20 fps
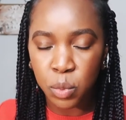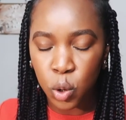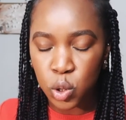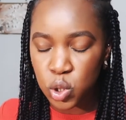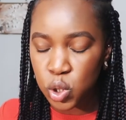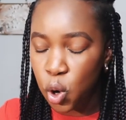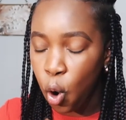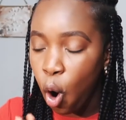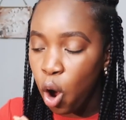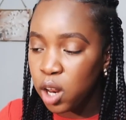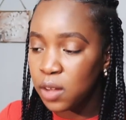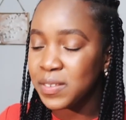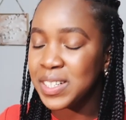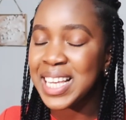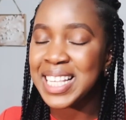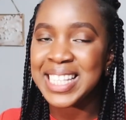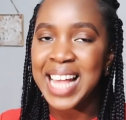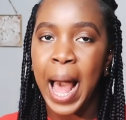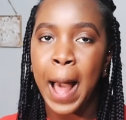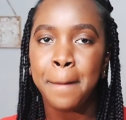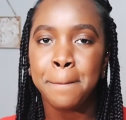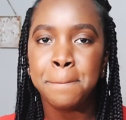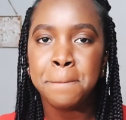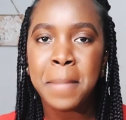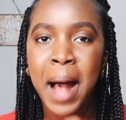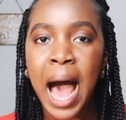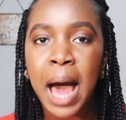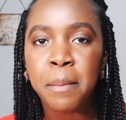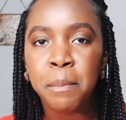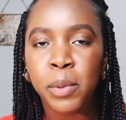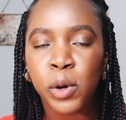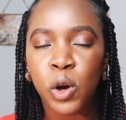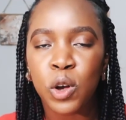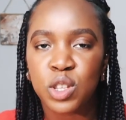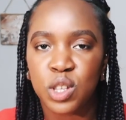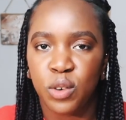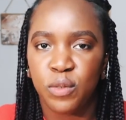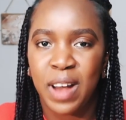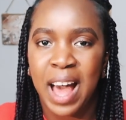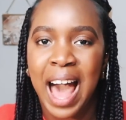So all of these are banned because
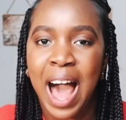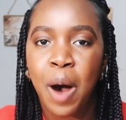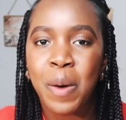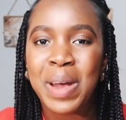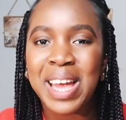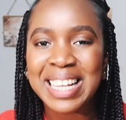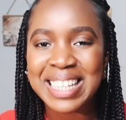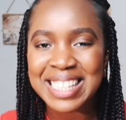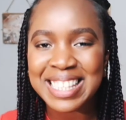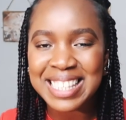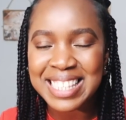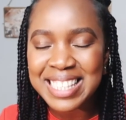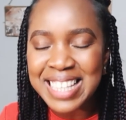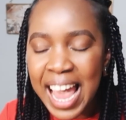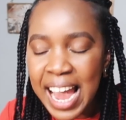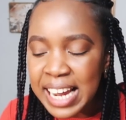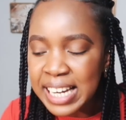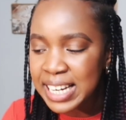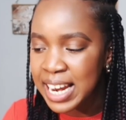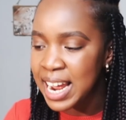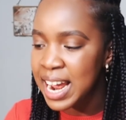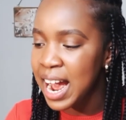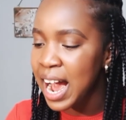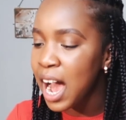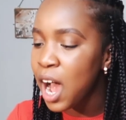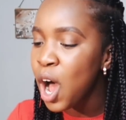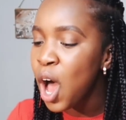of how insane they are.